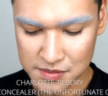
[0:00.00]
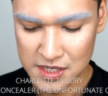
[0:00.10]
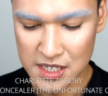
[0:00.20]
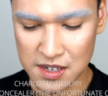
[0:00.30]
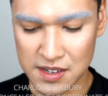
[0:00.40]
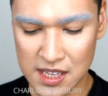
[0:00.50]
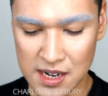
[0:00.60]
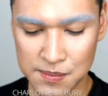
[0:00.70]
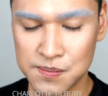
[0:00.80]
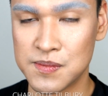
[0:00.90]
and
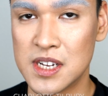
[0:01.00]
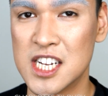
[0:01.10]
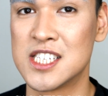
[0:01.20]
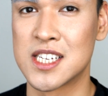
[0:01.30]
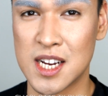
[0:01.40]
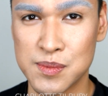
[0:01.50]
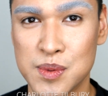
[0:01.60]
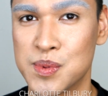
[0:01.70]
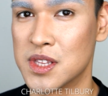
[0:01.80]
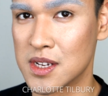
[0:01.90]
then it's time to
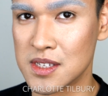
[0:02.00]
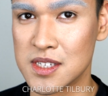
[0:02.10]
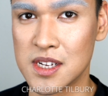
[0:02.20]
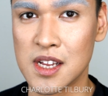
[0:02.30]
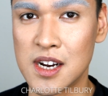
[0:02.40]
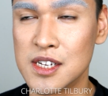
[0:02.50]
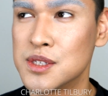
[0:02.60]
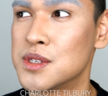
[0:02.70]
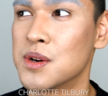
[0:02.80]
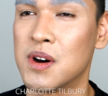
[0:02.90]
put the concealer, it's
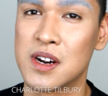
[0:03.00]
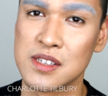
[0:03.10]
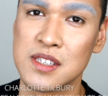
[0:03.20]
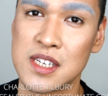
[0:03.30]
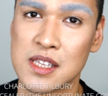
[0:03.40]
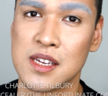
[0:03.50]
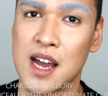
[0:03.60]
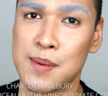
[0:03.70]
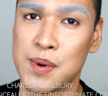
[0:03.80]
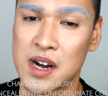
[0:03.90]
so hard to take the
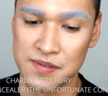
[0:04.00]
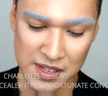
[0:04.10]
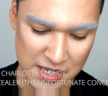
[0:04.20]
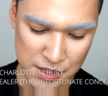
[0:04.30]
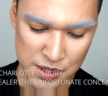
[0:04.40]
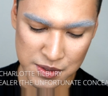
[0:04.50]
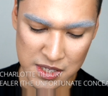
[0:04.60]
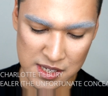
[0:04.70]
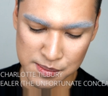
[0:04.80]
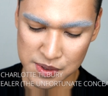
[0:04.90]
cap off. Like, it's so
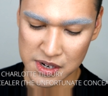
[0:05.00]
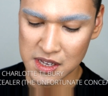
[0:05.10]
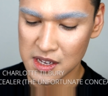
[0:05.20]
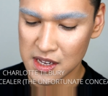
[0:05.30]
slippery